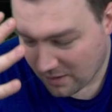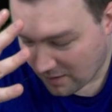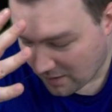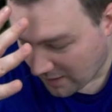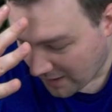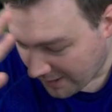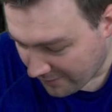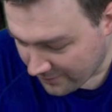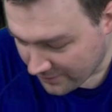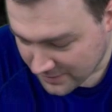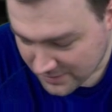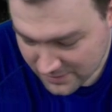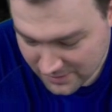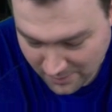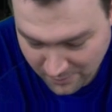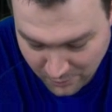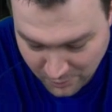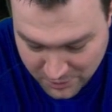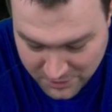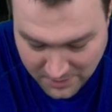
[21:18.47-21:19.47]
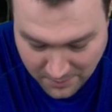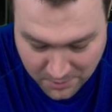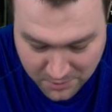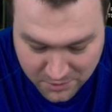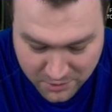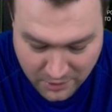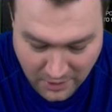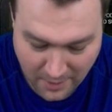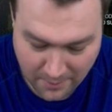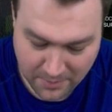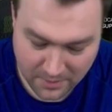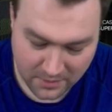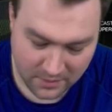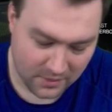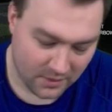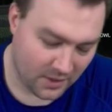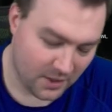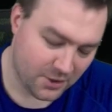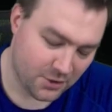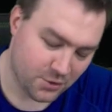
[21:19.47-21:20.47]
if it was supposed to
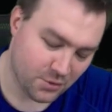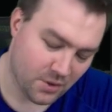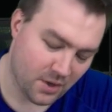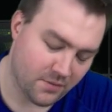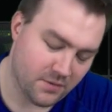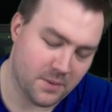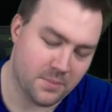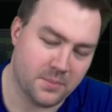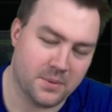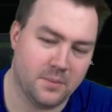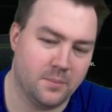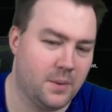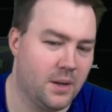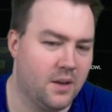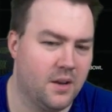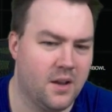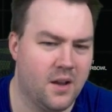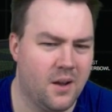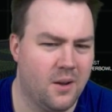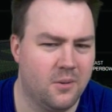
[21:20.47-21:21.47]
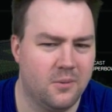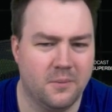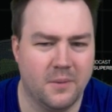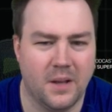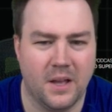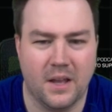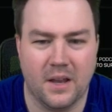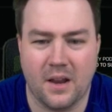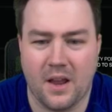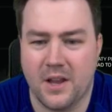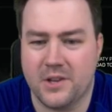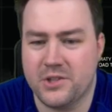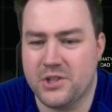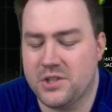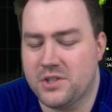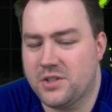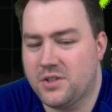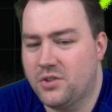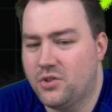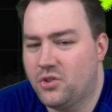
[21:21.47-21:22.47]
happen, it should have happened by now. And I
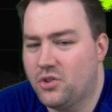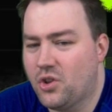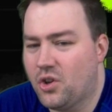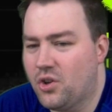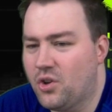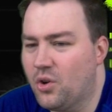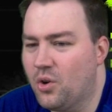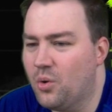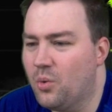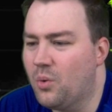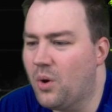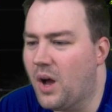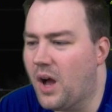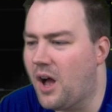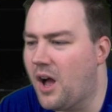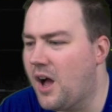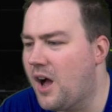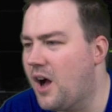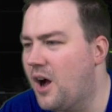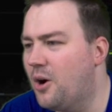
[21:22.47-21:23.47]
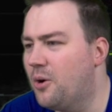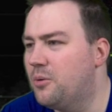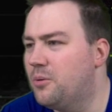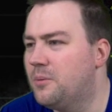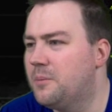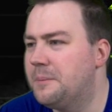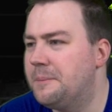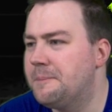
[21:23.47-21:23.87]
just don't know how